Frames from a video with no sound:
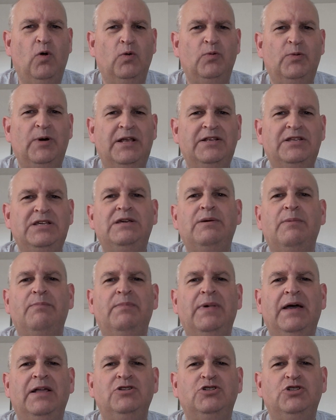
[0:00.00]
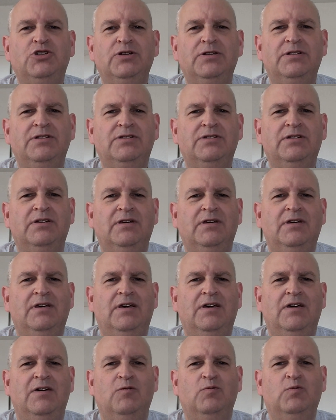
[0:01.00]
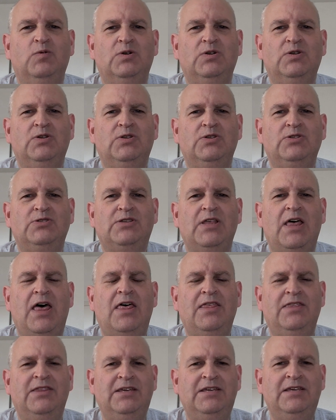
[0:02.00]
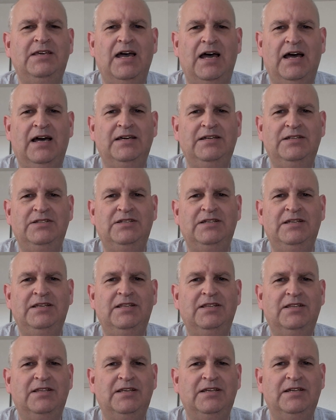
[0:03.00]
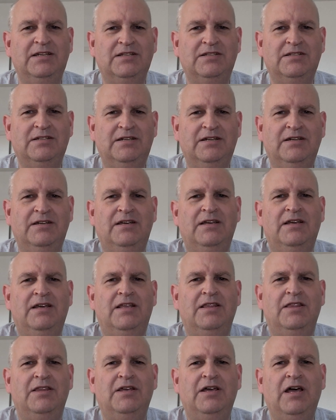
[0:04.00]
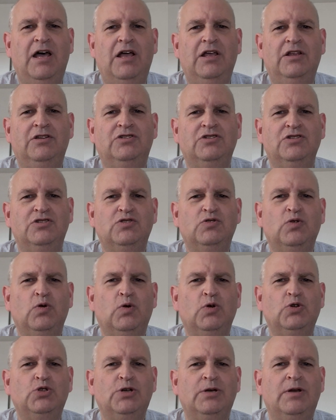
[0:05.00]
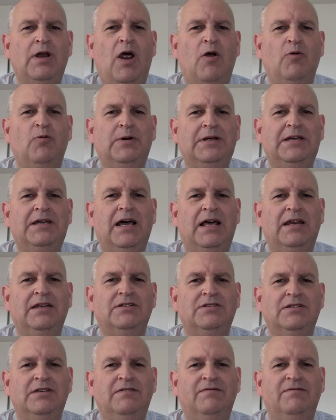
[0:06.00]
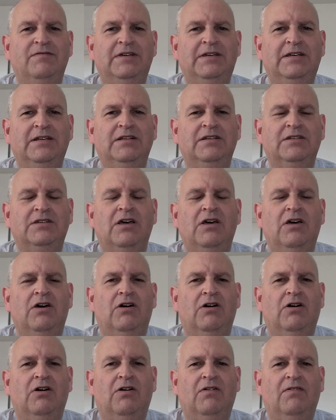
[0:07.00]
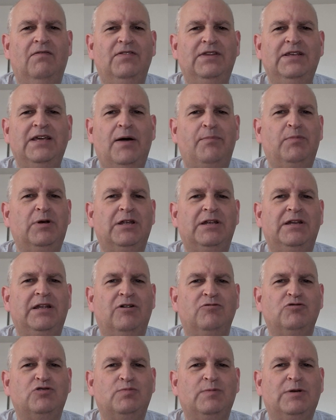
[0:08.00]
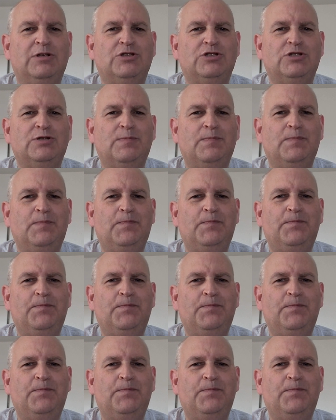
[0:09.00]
already mentioned, was uh, the IT theatre, the distortion reality field of the Apple announcements